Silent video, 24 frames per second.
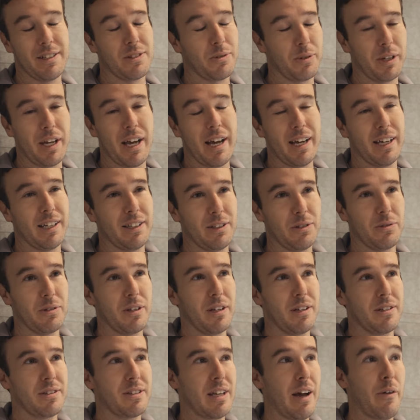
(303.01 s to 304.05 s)
it's okay, I can do
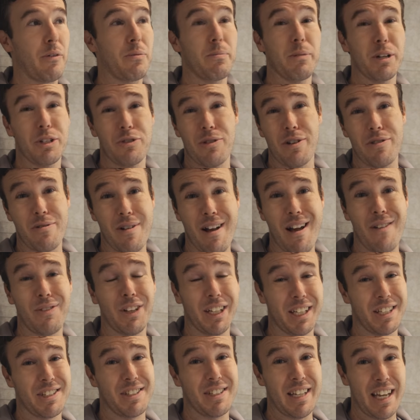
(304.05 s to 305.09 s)
this. I would much rather have
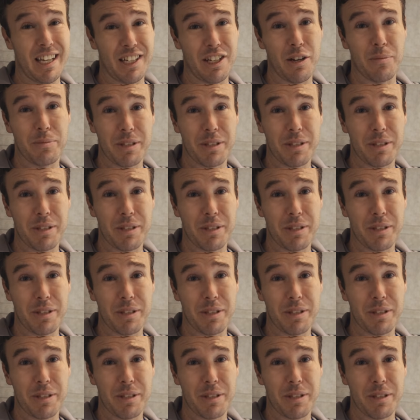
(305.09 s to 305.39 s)
like a stand